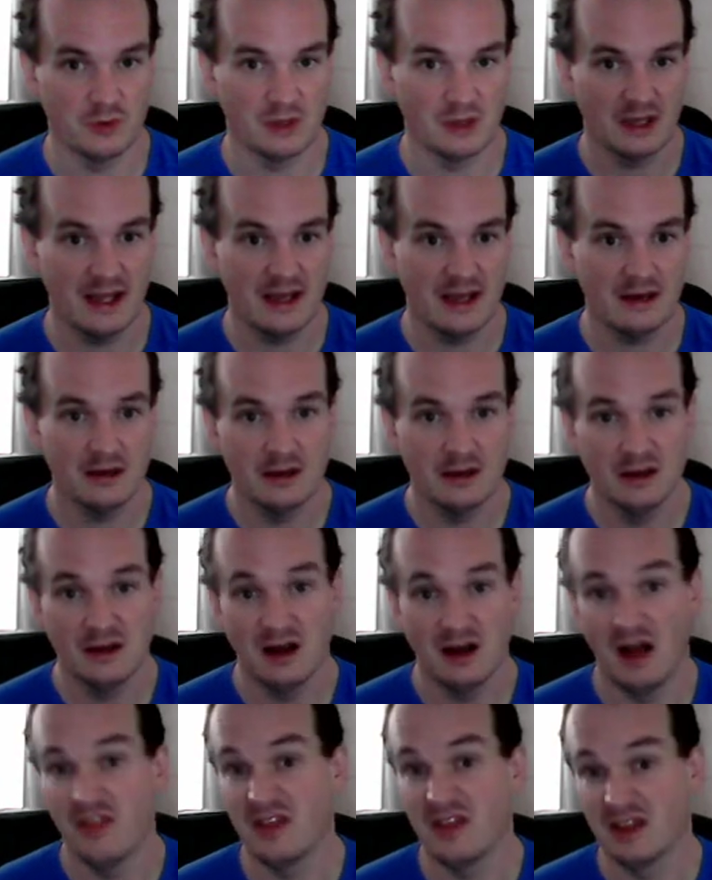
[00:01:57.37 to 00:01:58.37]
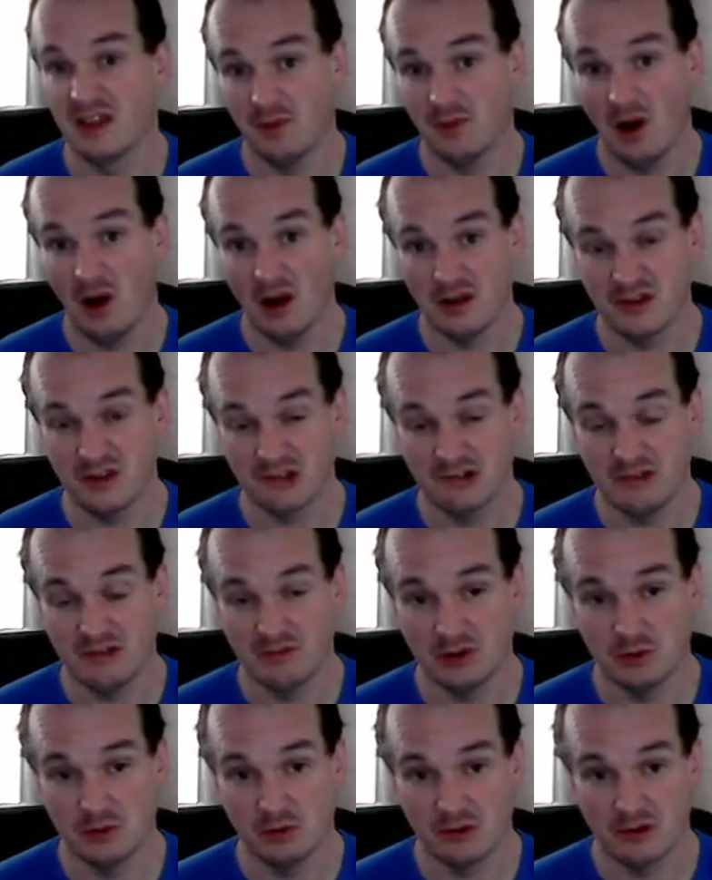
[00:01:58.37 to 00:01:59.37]
lag. I think that's partly the screen
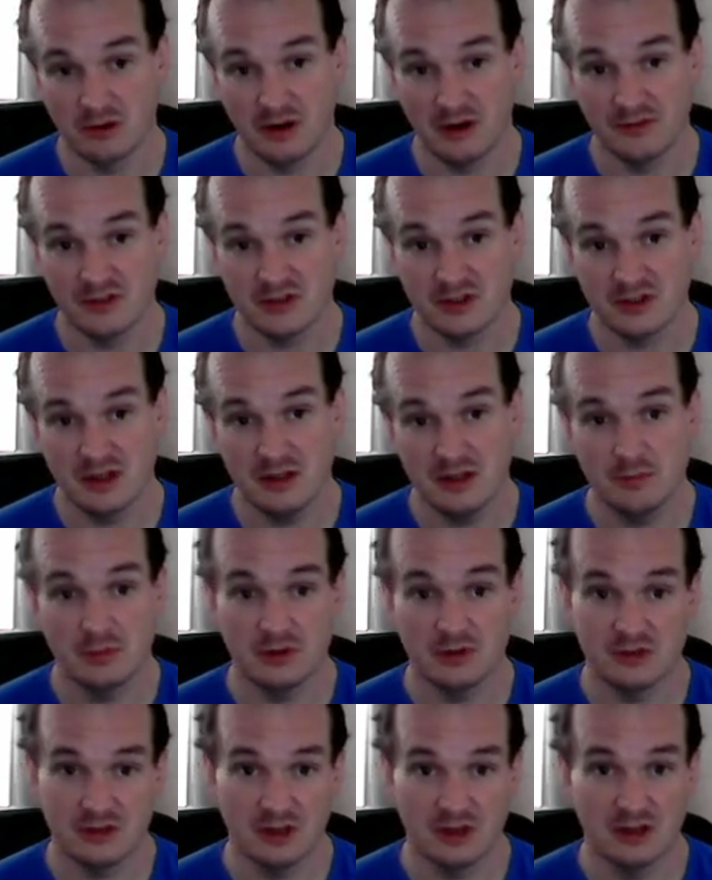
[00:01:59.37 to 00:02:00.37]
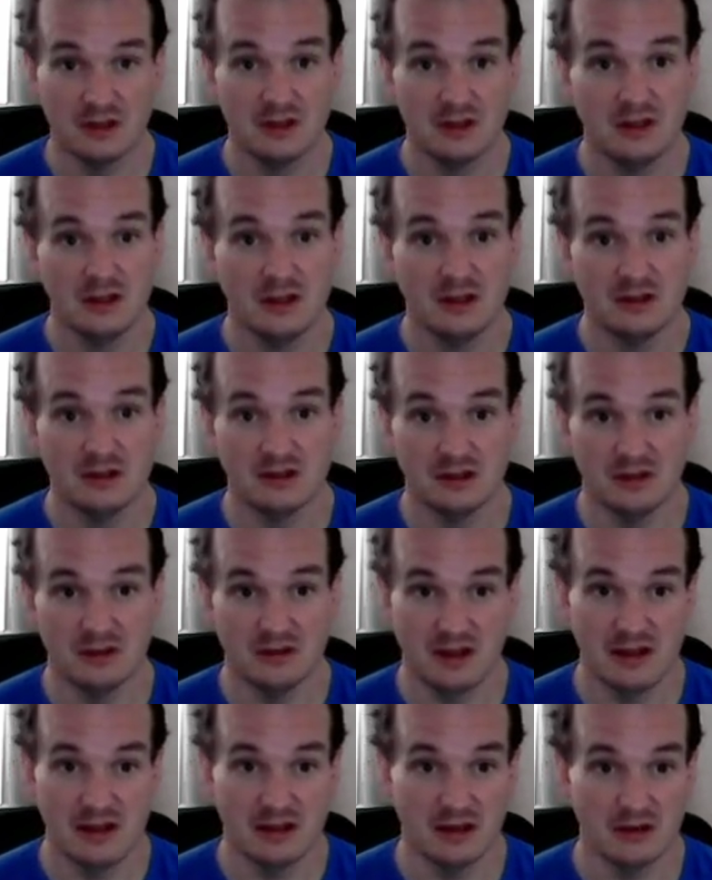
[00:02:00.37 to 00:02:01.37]
recorder, I have to say, but so
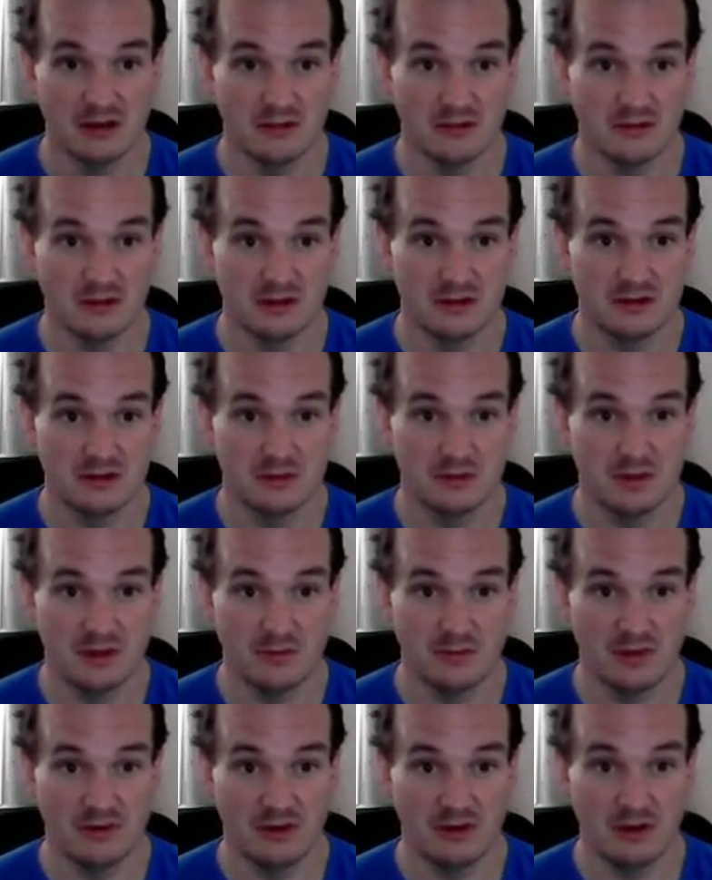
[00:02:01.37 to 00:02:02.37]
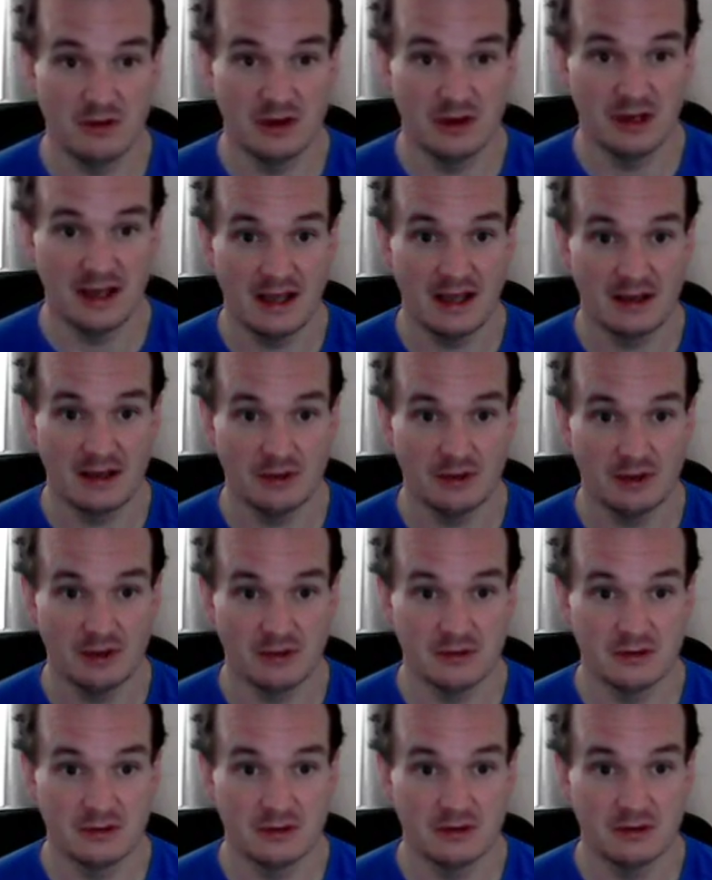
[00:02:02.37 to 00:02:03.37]
there you go. Right, it's a bit of loading and we
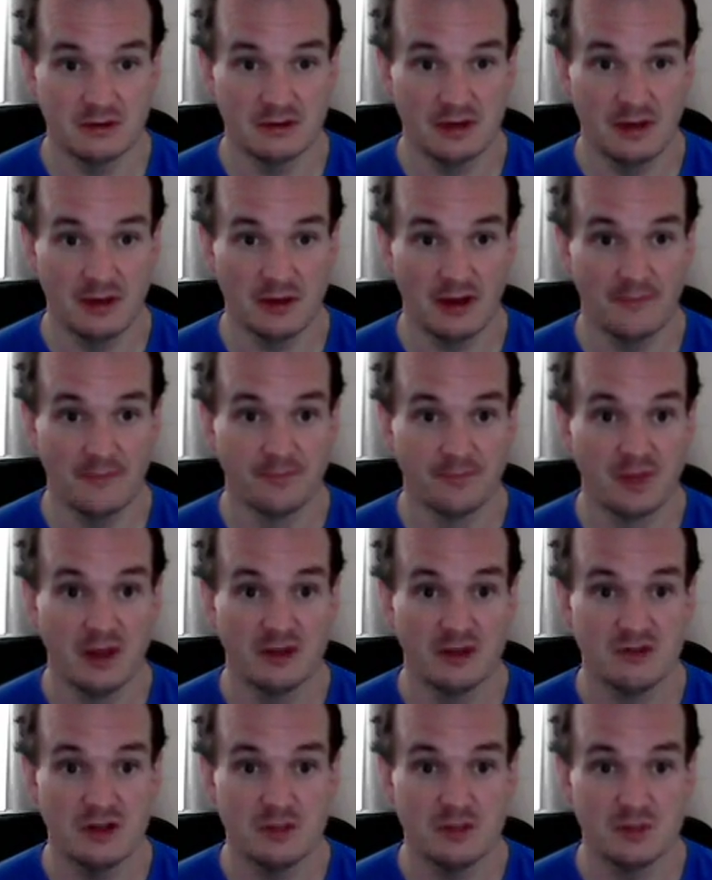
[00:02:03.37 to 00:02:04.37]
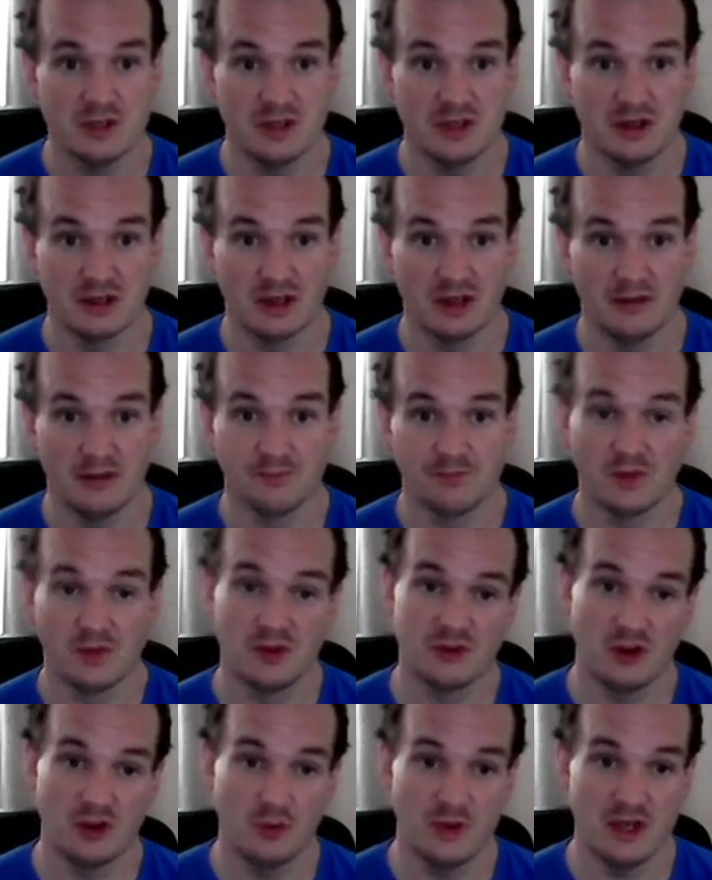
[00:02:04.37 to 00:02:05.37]
don't. There we go. Straight into Berserker.
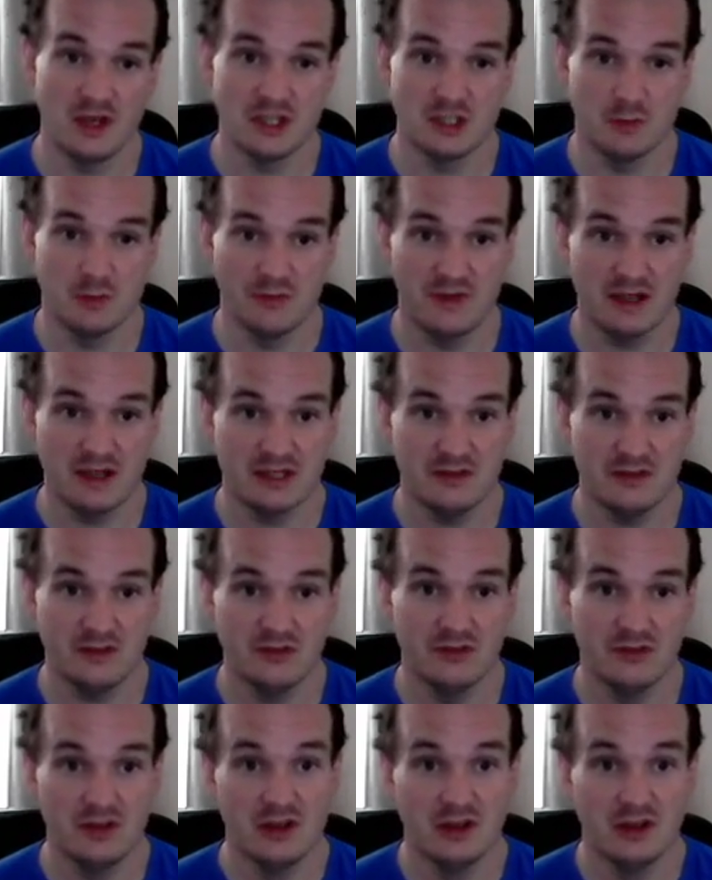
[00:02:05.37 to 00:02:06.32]
So we hit super effective.